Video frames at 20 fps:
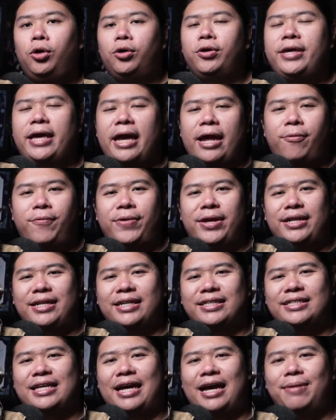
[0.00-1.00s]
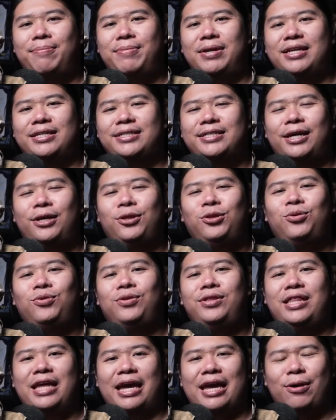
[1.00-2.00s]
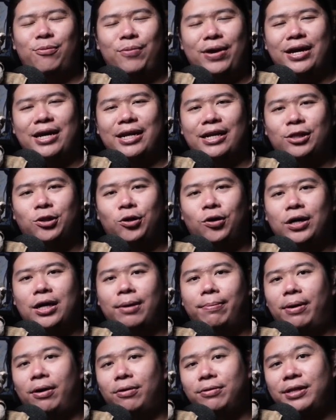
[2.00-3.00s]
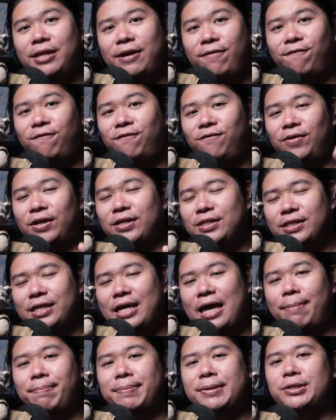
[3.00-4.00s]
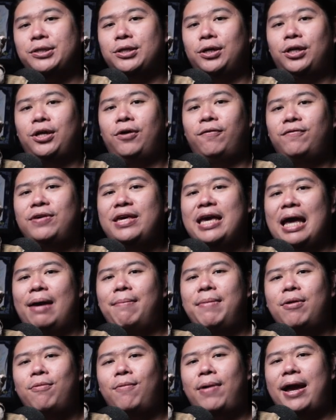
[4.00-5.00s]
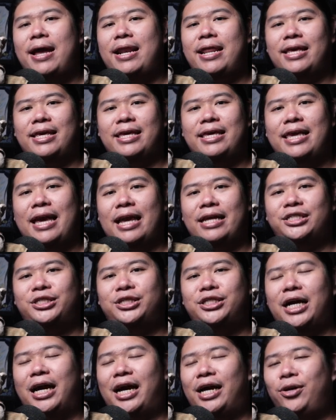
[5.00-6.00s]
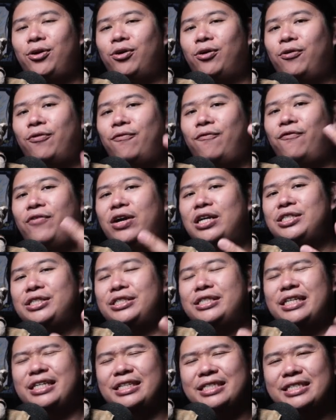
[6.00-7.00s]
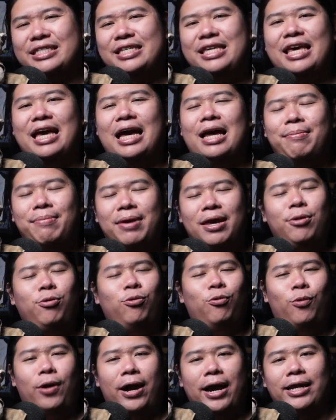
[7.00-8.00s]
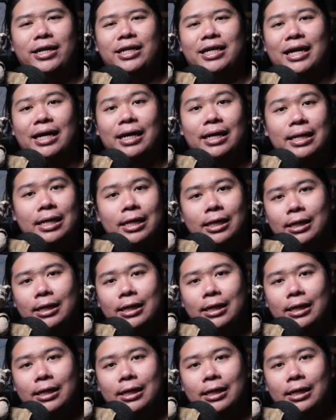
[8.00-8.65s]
Or Gary Nasai Minasan. Today we're gonna talk about the first episode of Kamen Rider Gotchard versus Kamen Rider